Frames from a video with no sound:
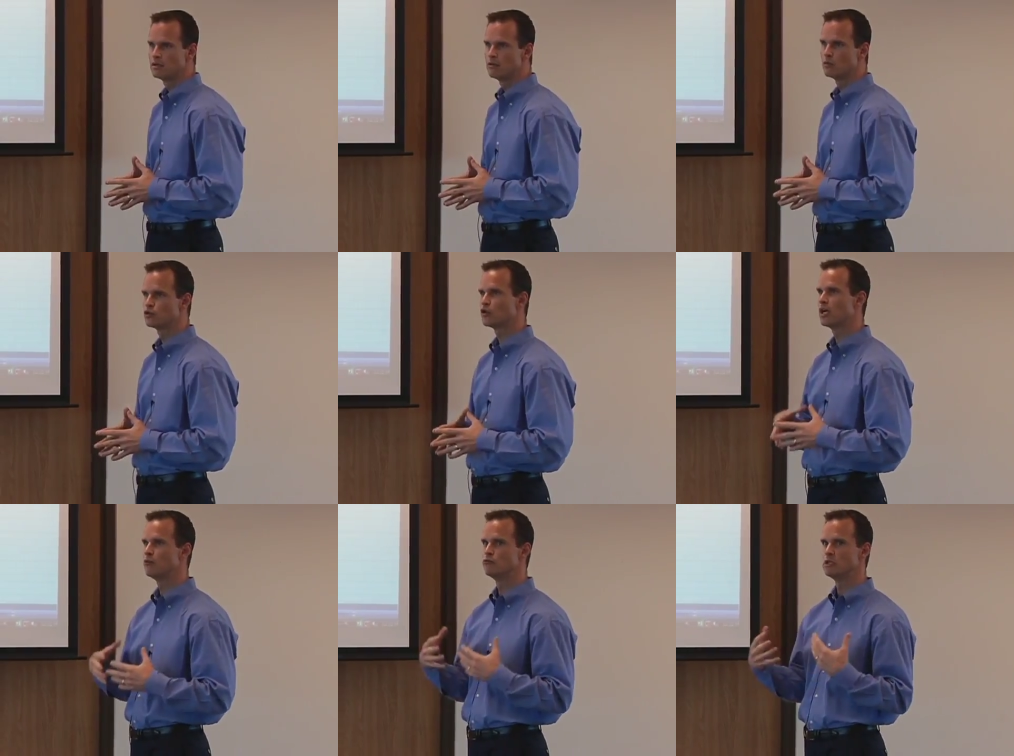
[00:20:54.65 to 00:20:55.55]
We'll try
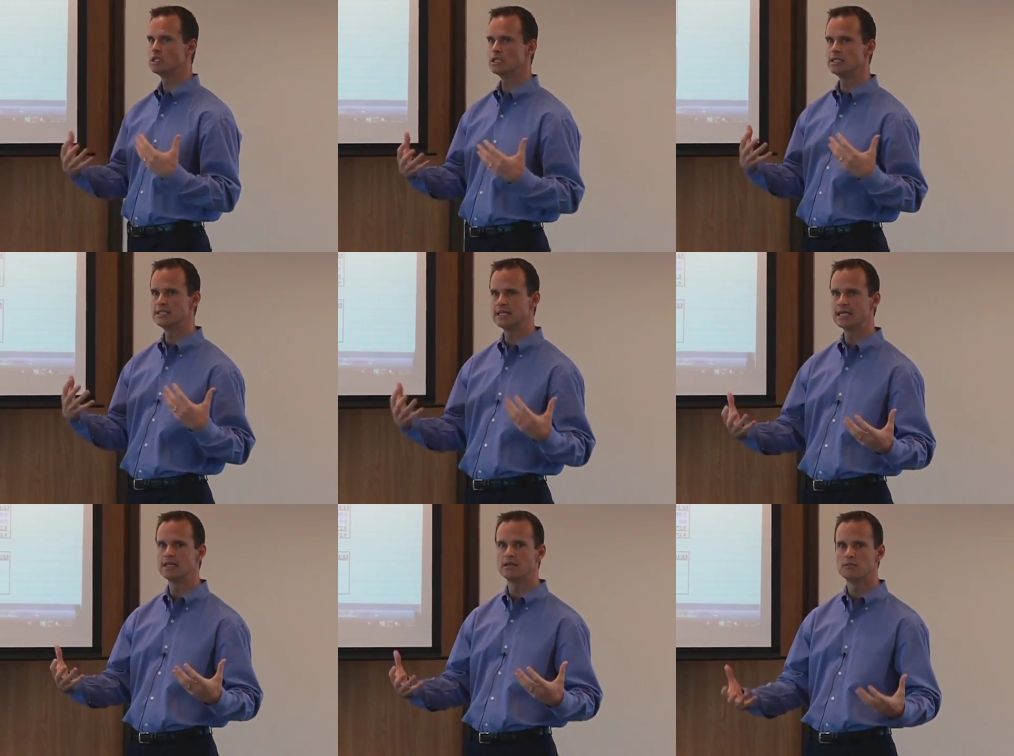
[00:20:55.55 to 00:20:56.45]
and really dig
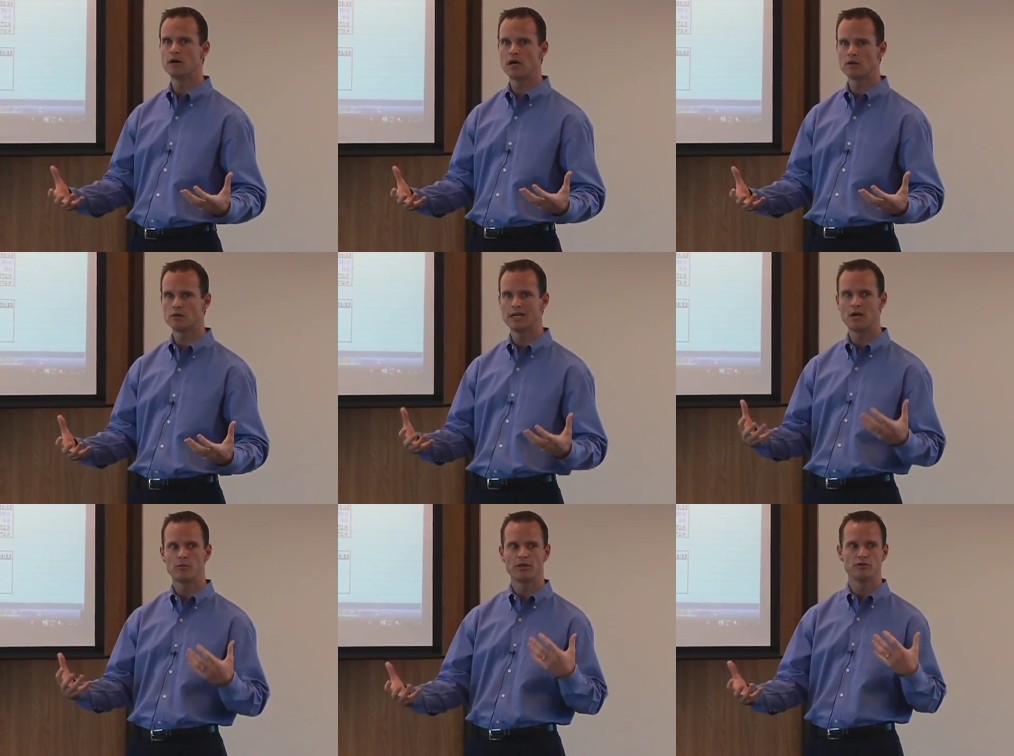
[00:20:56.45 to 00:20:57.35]
into the model and
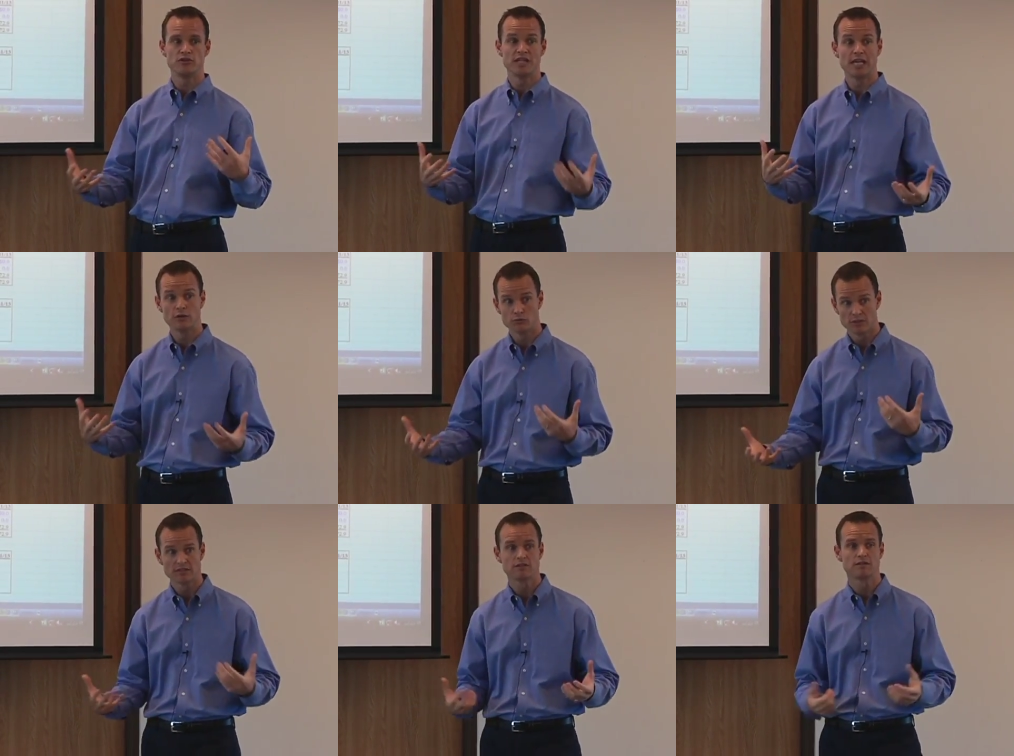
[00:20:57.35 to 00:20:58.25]
help understand the
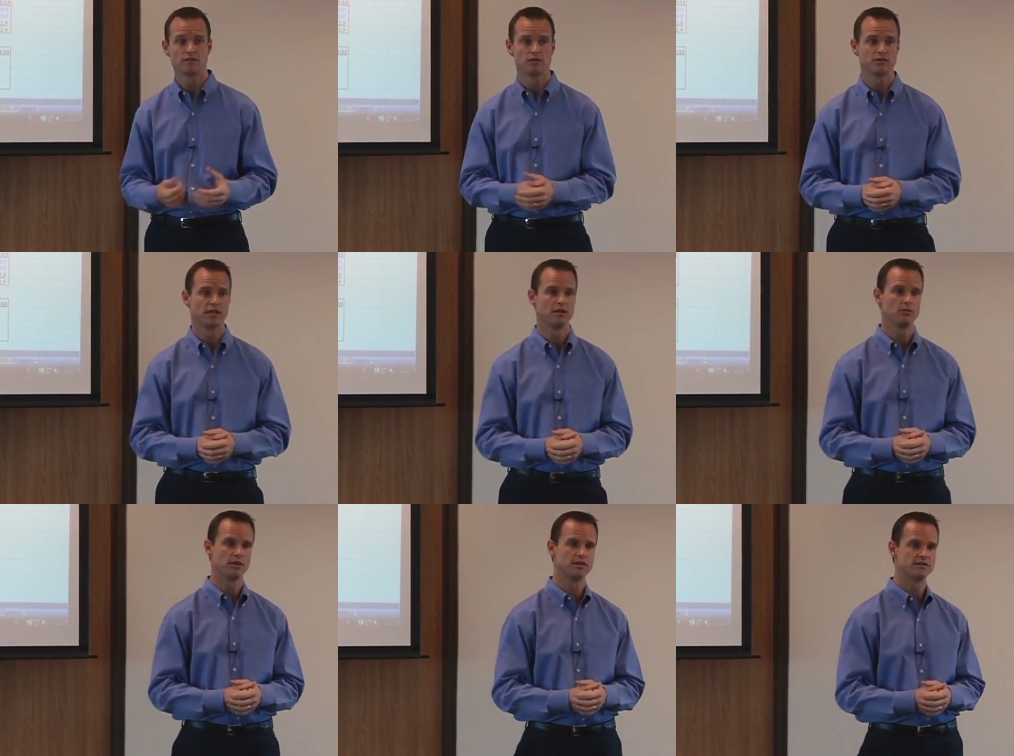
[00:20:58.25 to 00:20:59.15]
risks associated
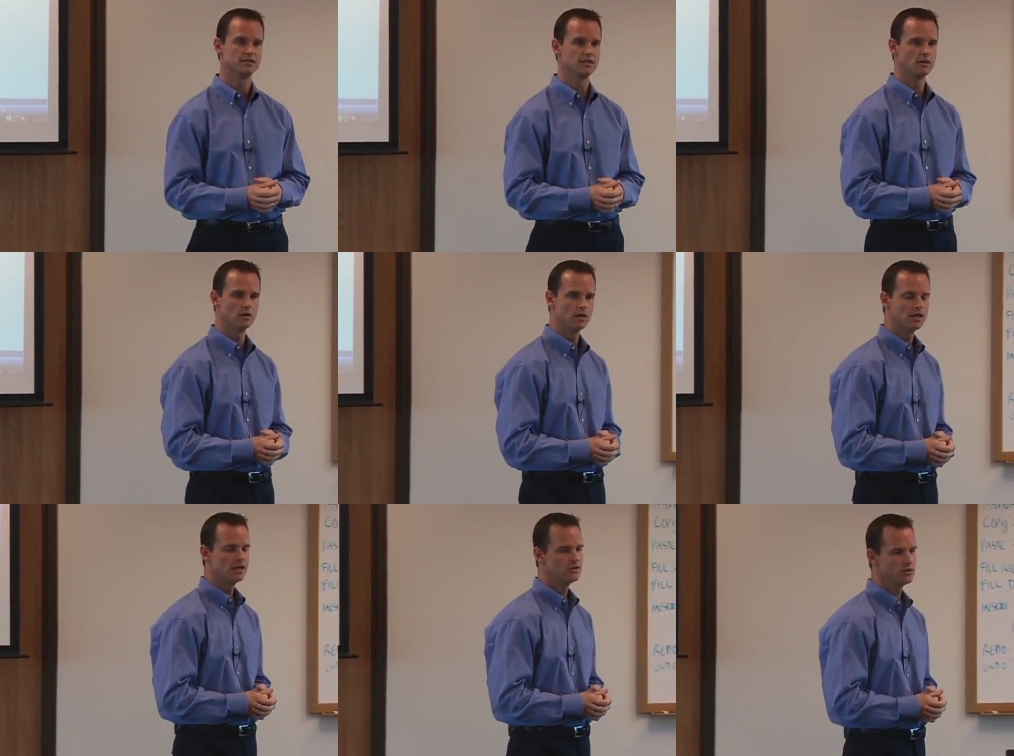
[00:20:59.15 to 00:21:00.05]
with this deal.
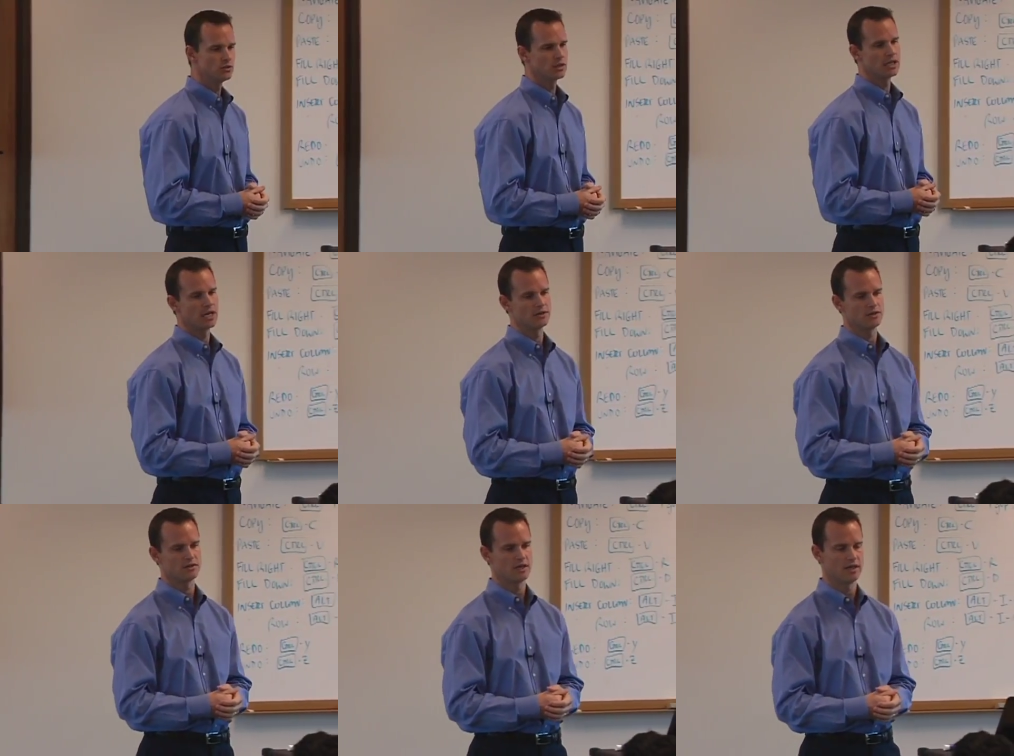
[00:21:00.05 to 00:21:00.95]
It's usually not
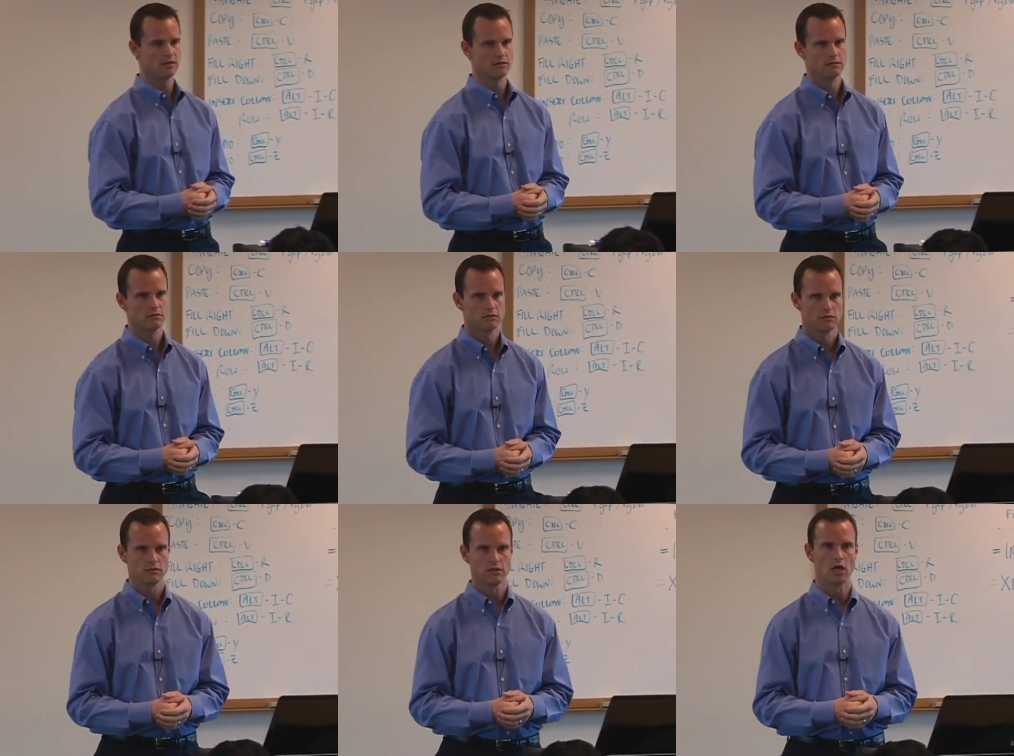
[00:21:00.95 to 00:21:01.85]
just a
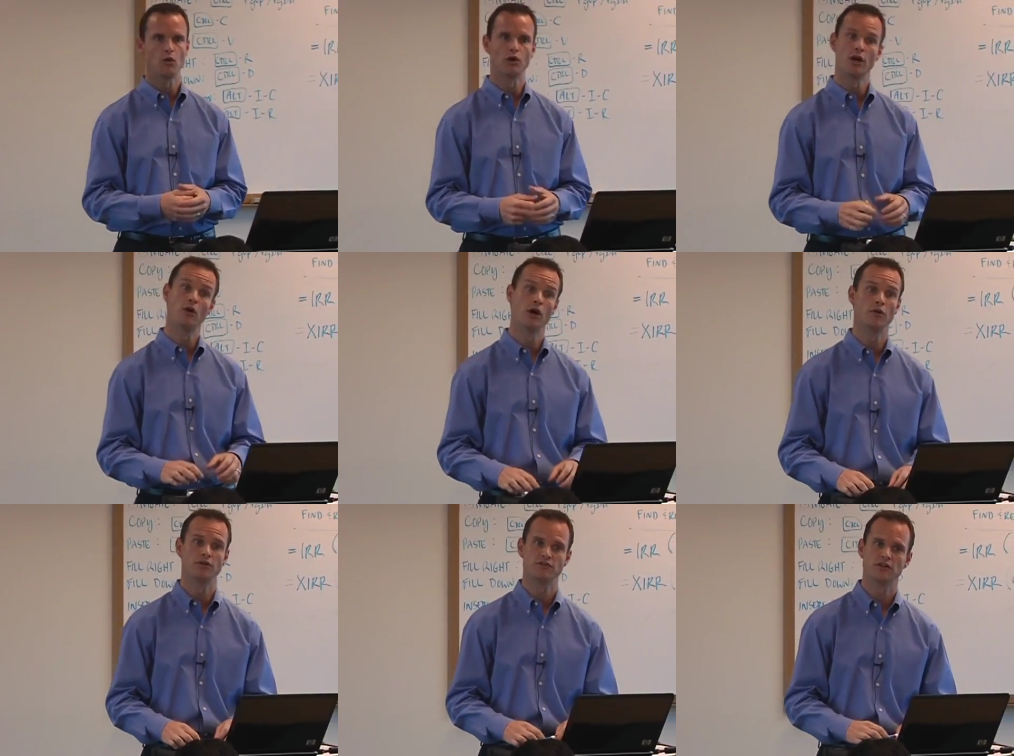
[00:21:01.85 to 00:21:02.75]
go or no
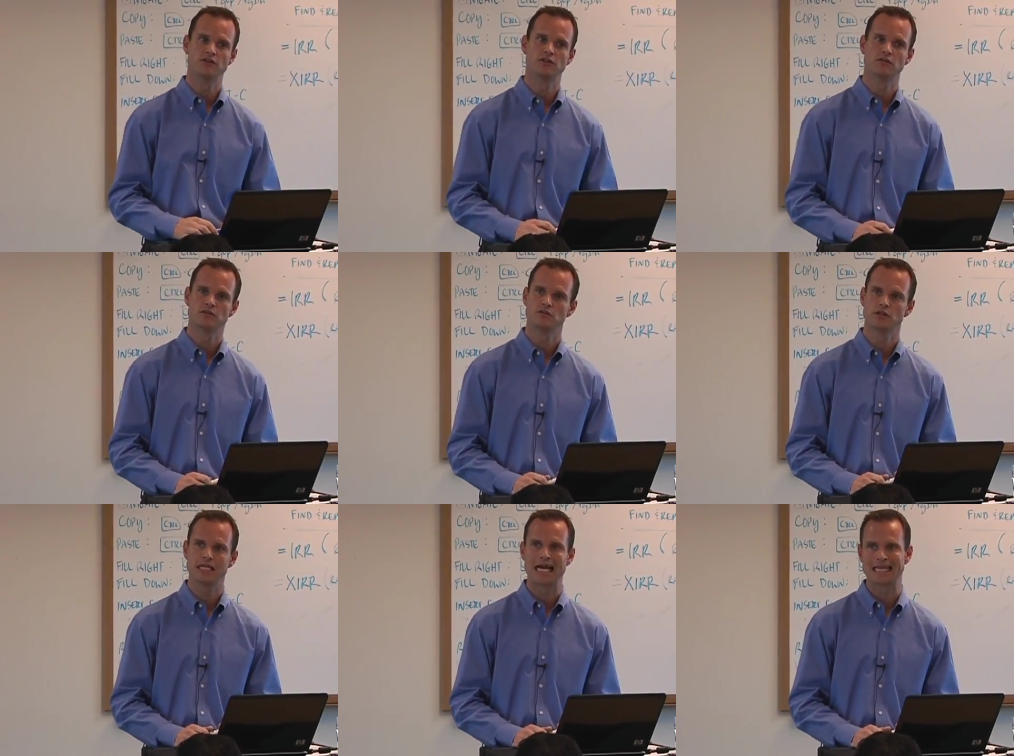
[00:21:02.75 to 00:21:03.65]
go decision. It's
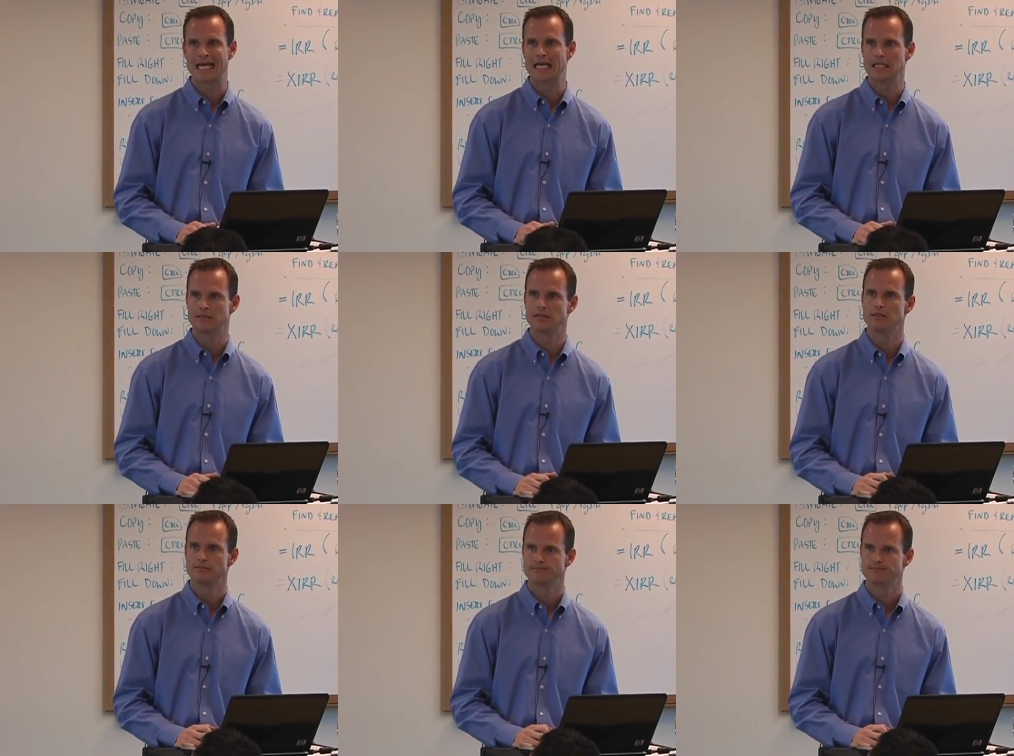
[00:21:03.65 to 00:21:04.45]
usually not that easy.